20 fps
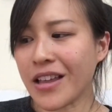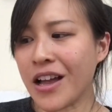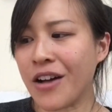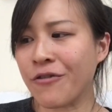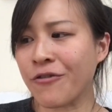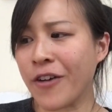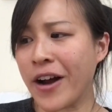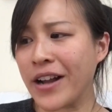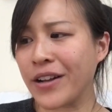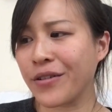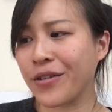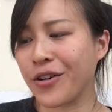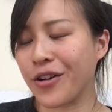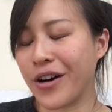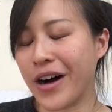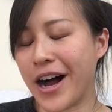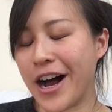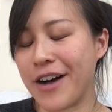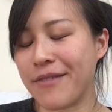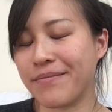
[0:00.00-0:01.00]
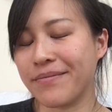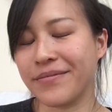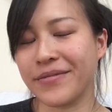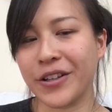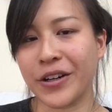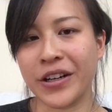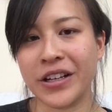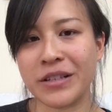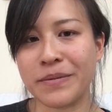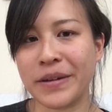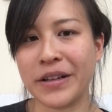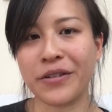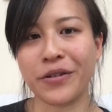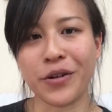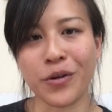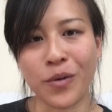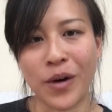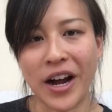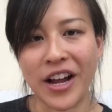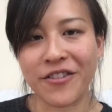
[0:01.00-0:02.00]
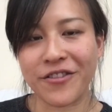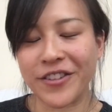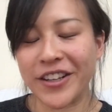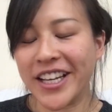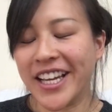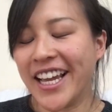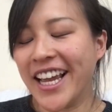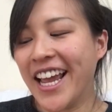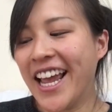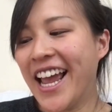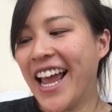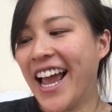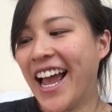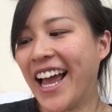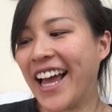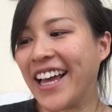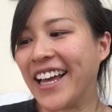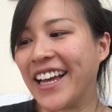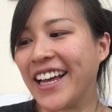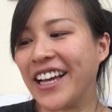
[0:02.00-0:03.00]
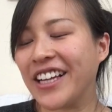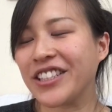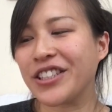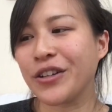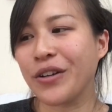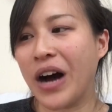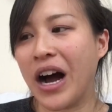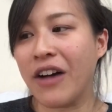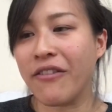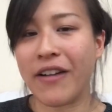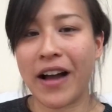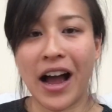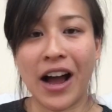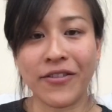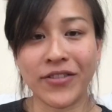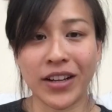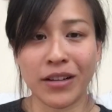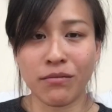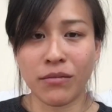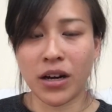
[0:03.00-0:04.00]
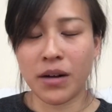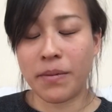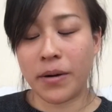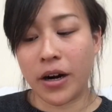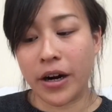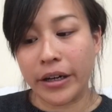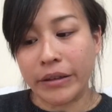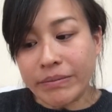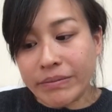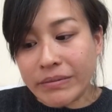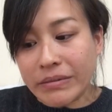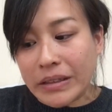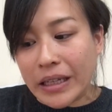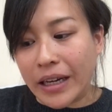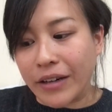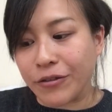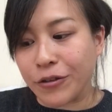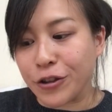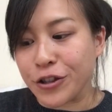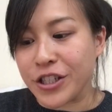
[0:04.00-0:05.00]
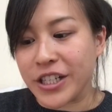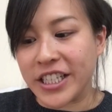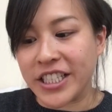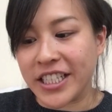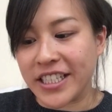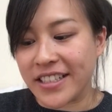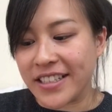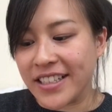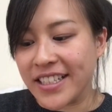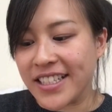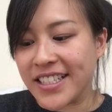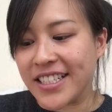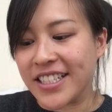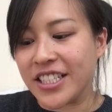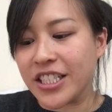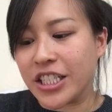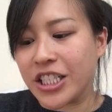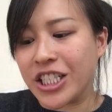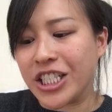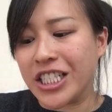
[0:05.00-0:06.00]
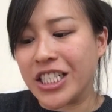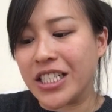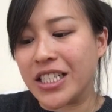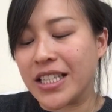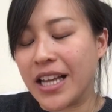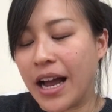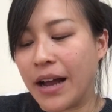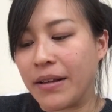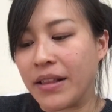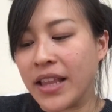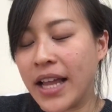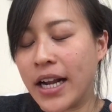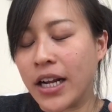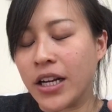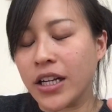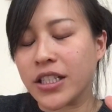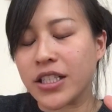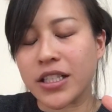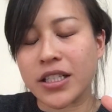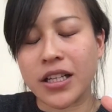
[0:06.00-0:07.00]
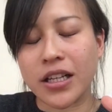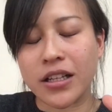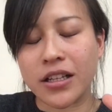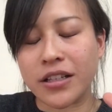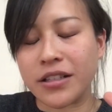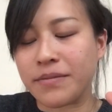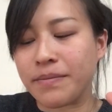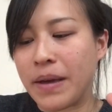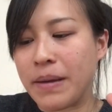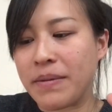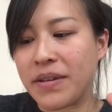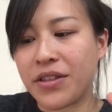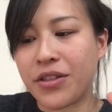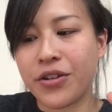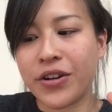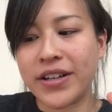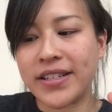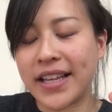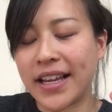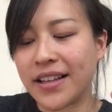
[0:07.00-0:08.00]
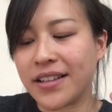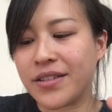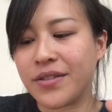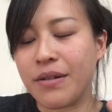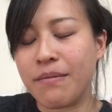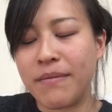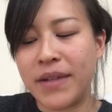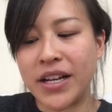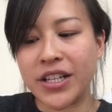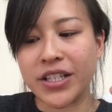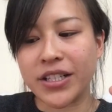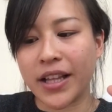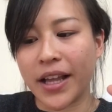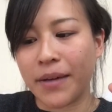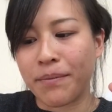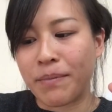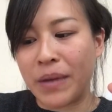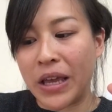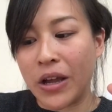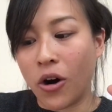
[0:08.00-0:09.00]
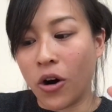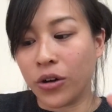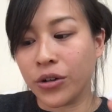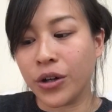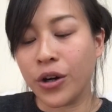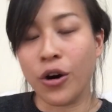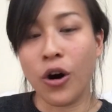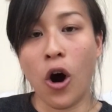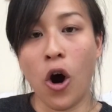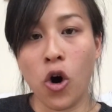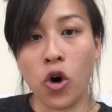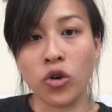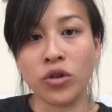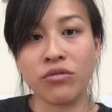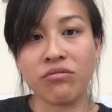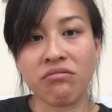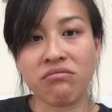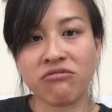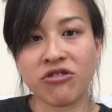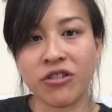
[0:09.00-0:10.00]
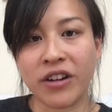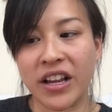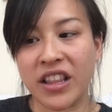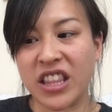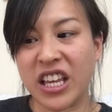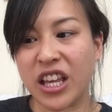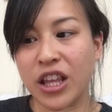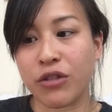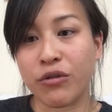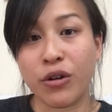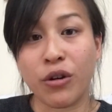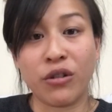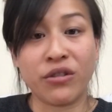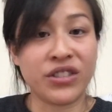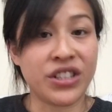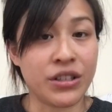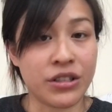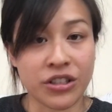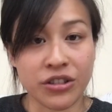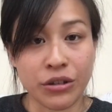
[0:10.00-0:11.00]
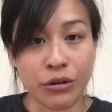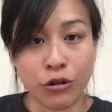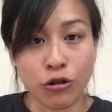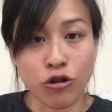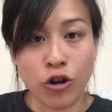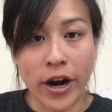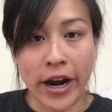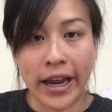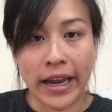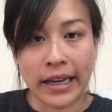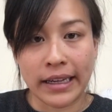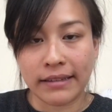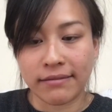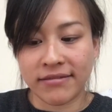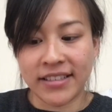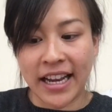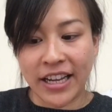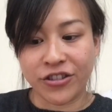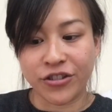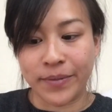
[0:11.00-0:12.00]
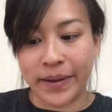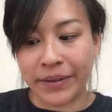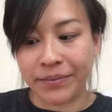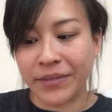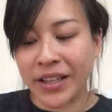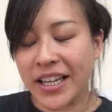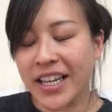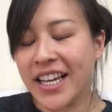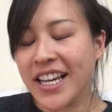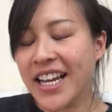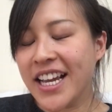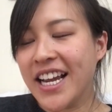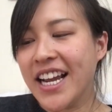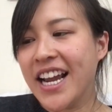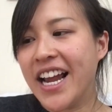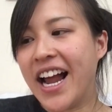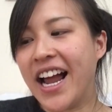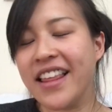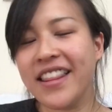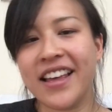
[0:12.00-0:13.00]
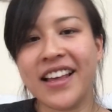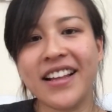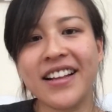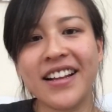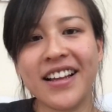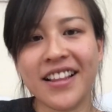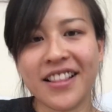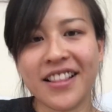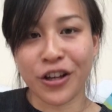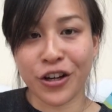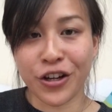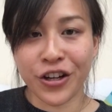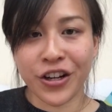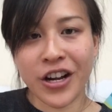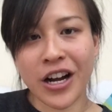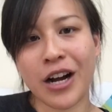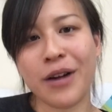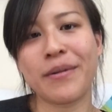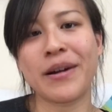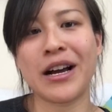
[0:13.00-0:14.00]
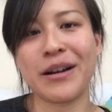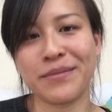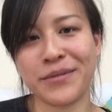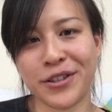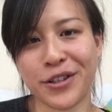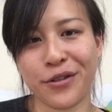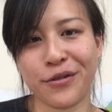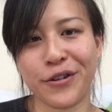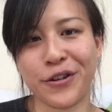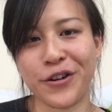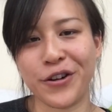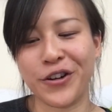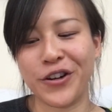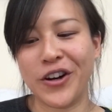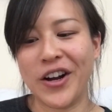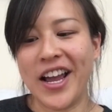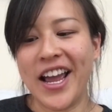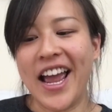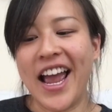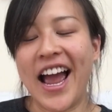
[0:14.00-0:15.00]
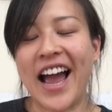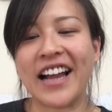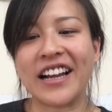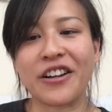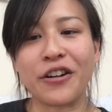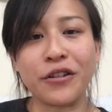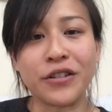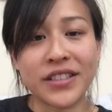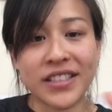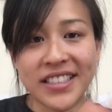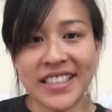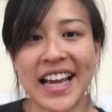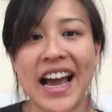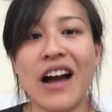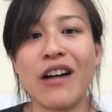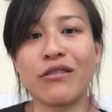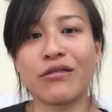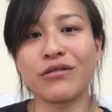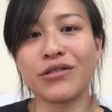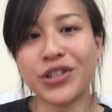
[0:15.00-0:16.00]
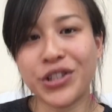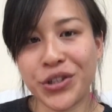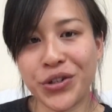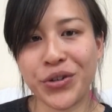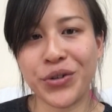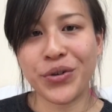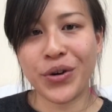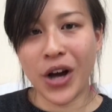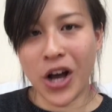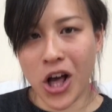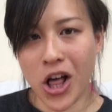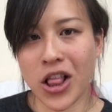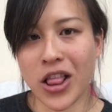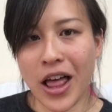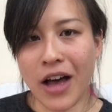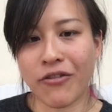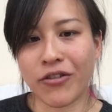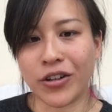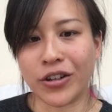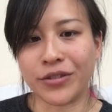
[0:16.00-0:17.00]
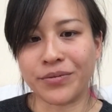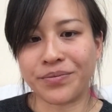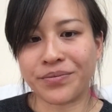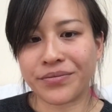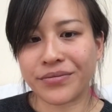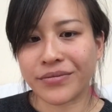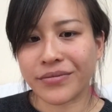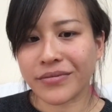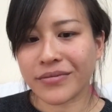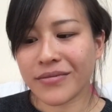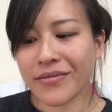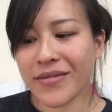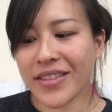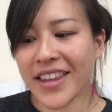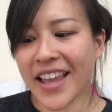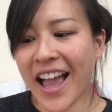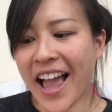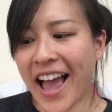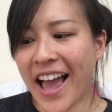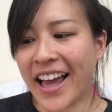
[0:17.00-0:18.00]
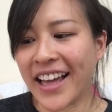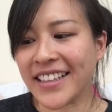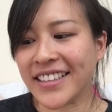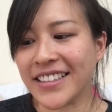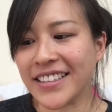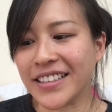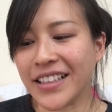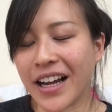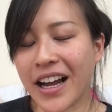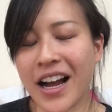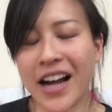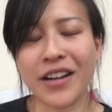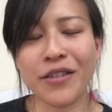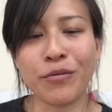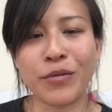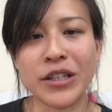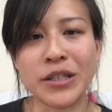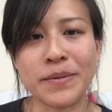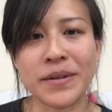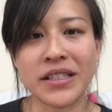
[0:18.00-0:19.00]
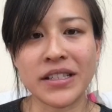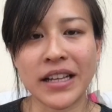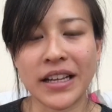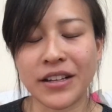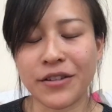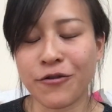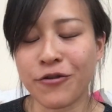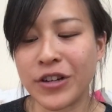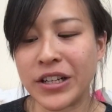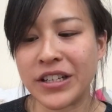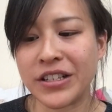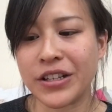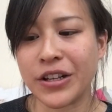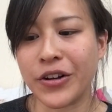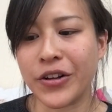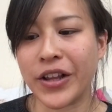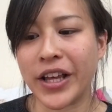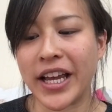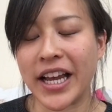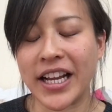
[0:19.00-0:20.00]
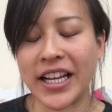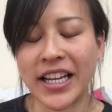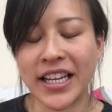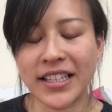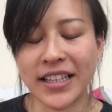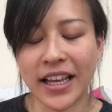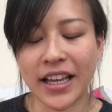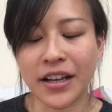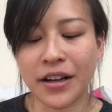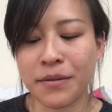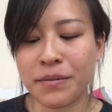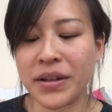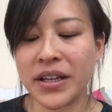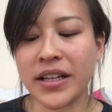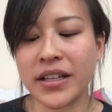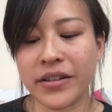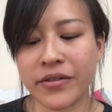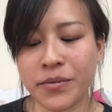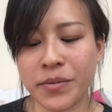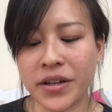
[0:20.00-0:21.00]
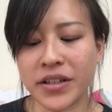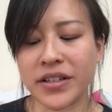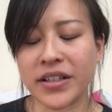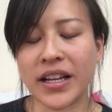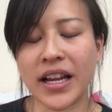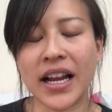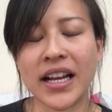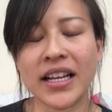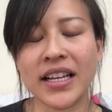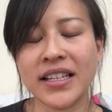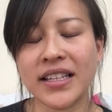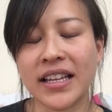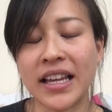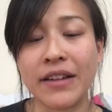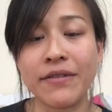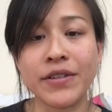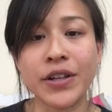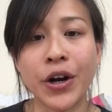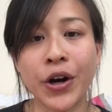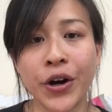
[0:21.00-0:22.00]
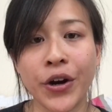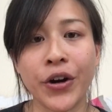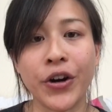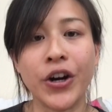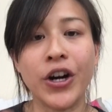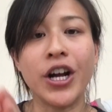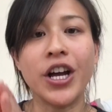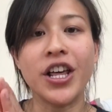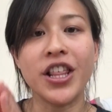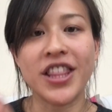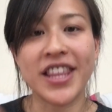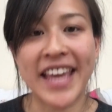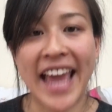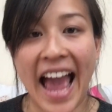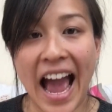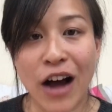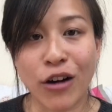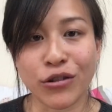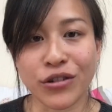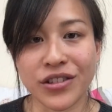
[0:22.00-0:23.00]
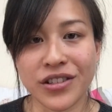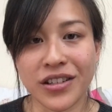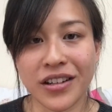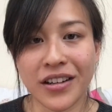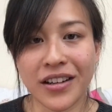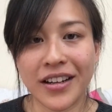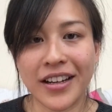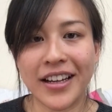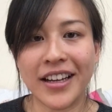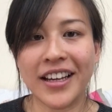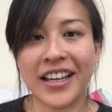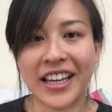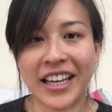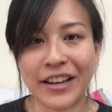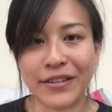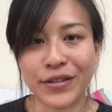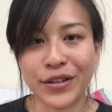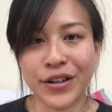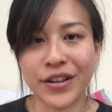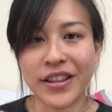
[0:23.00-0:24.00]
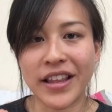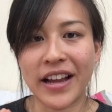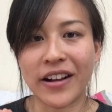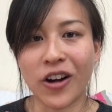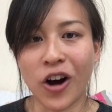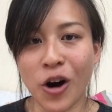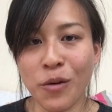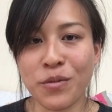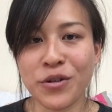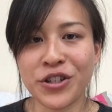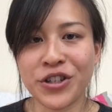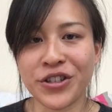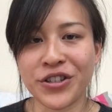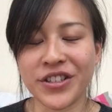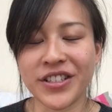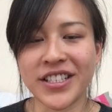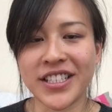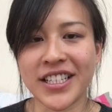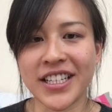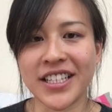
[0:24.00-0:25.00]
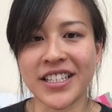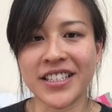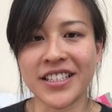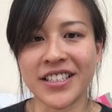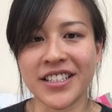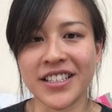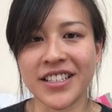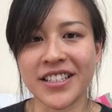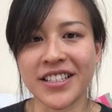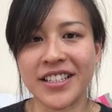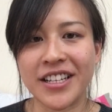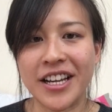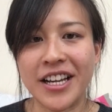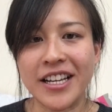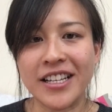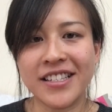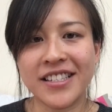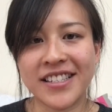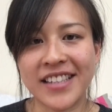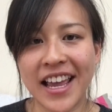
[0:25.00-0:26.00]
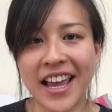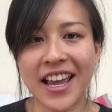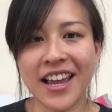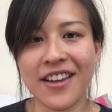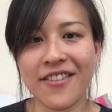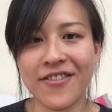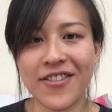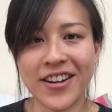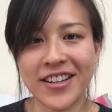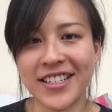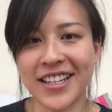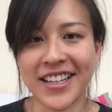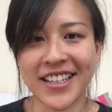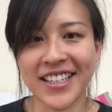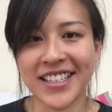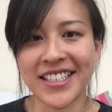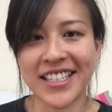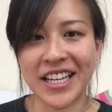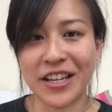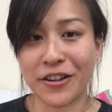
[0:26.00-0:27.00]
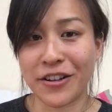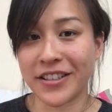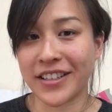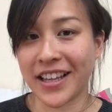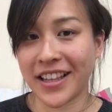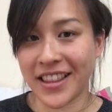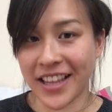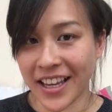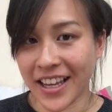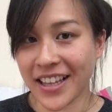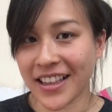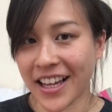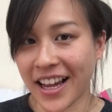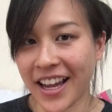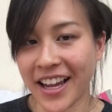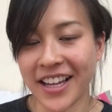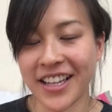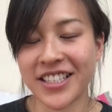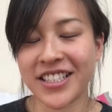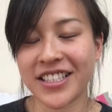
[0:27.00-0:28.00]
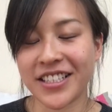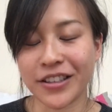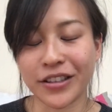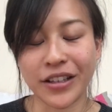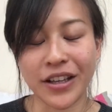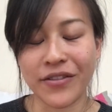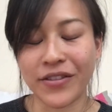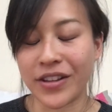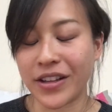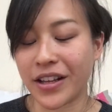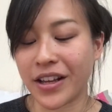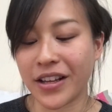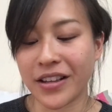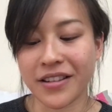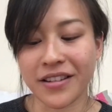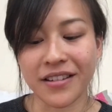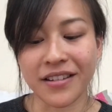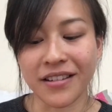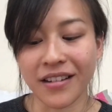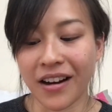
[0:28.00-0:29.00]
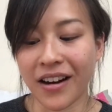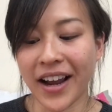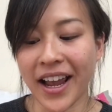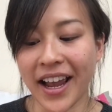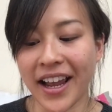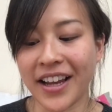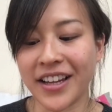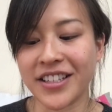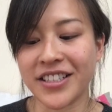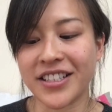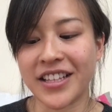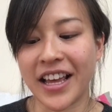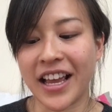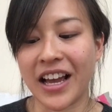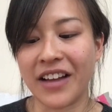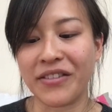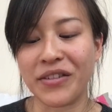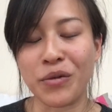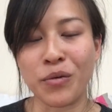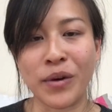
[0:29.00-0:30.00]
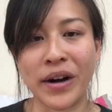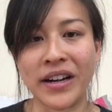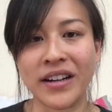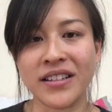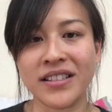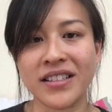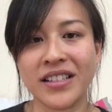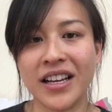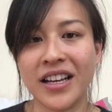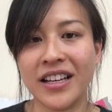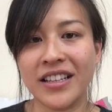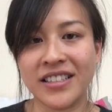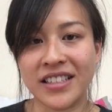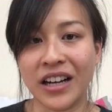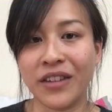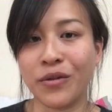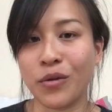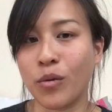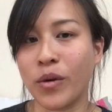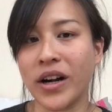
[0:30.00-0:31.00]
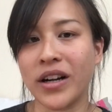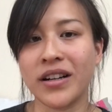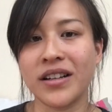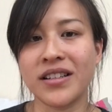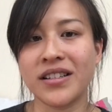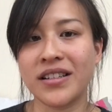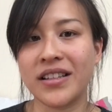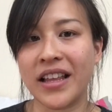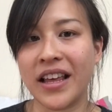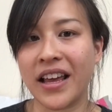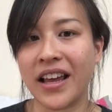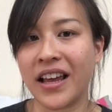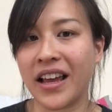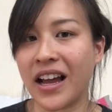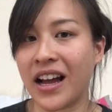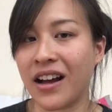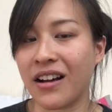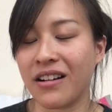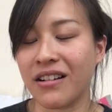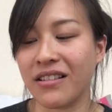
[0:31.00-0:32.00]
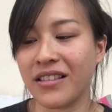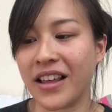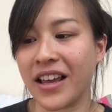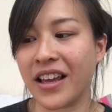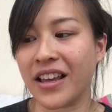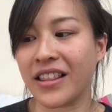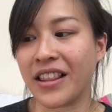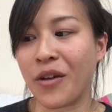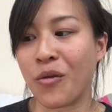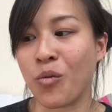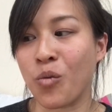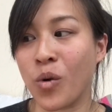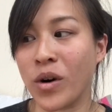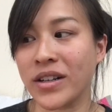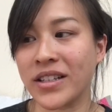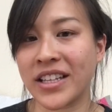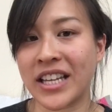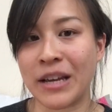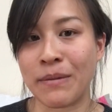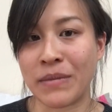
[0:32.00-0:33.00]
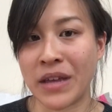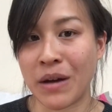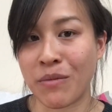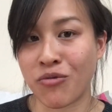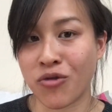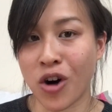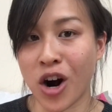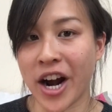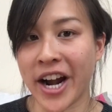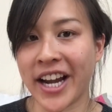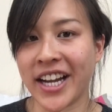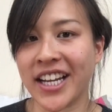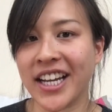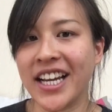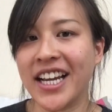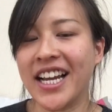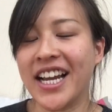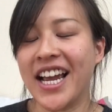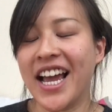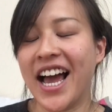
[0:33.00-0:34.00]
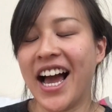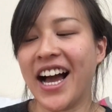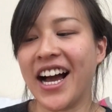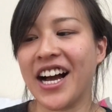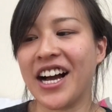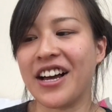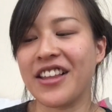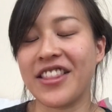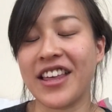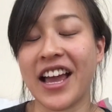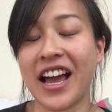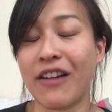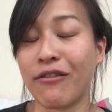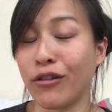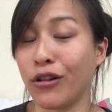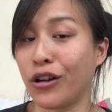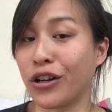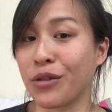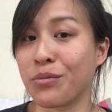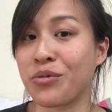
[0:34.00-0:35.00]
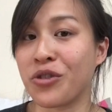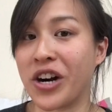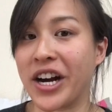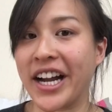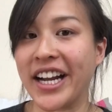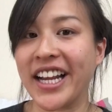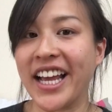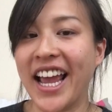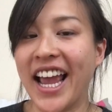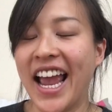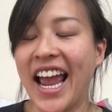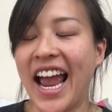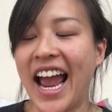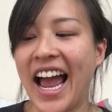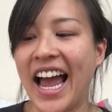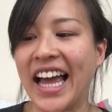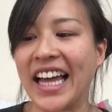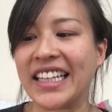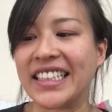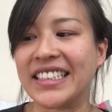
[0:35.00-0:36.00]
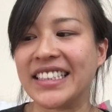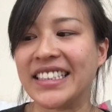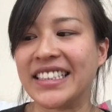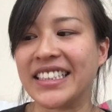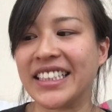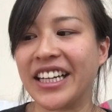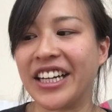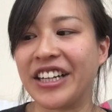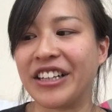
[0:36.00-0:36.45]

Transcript: a friend, or your husband or your wife. So I've done my part. Unfortunately, she hasn't listened. I let her just maybe 30 seconds to a minute, just like be on her own, try and think it through, or if she's still crying, tantruming. And then good cop comes through and goes down to her level and kind of whispers, takes it really slowly, and he's like a completely different person, and he gives her the out. He gives her that opportunity to just save her dignity, because I think at that age still, even though it's young age, they have an awareness, self-awareness, they want to keep their pride, they have a lot of pride, and